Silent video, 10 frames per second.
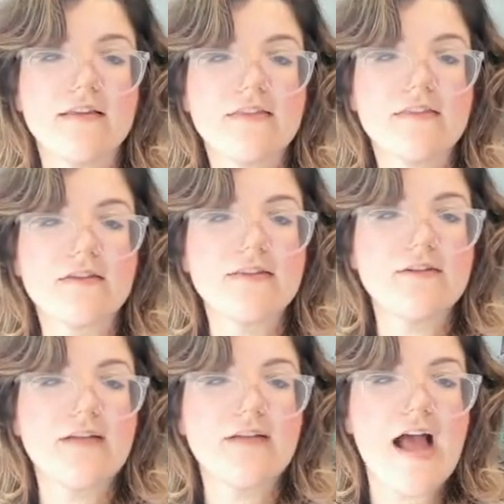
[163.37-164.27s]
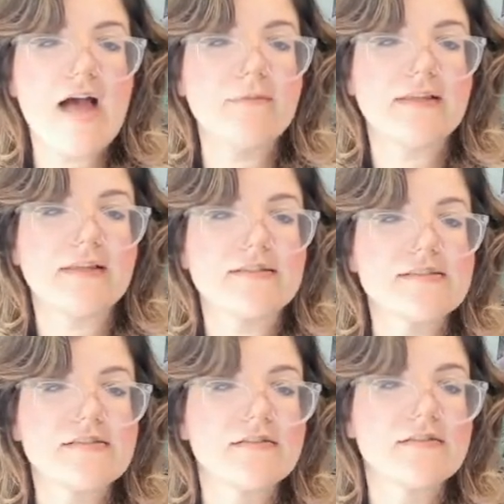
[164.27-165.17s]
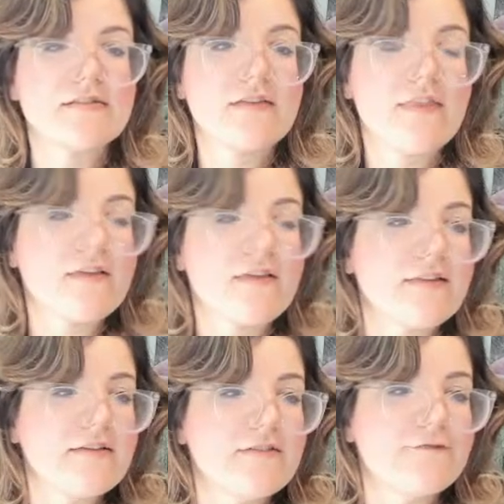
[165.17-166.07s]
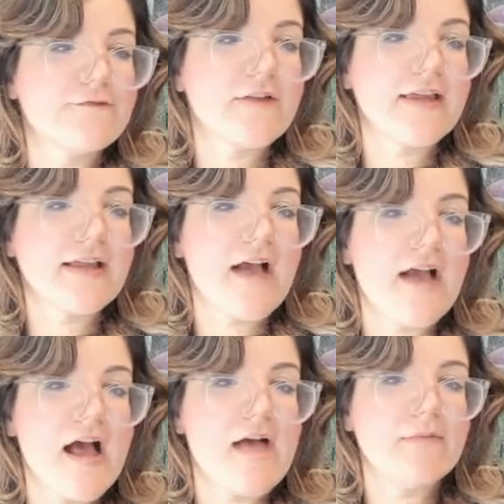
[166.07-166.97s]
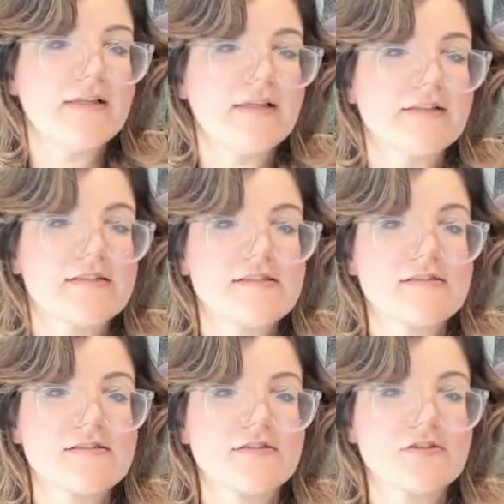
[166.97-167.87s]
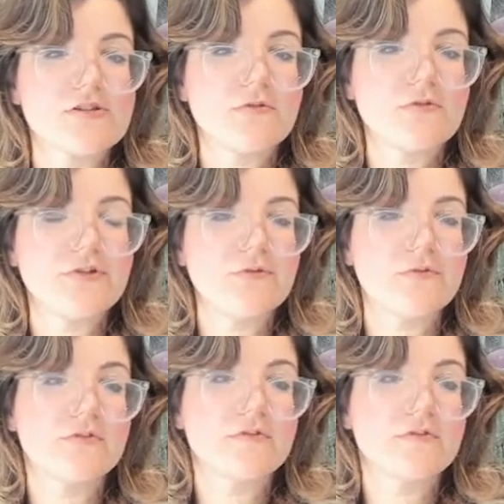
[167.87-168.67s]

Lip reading: They're little goblins. They're little freaking goblins. They're so cute.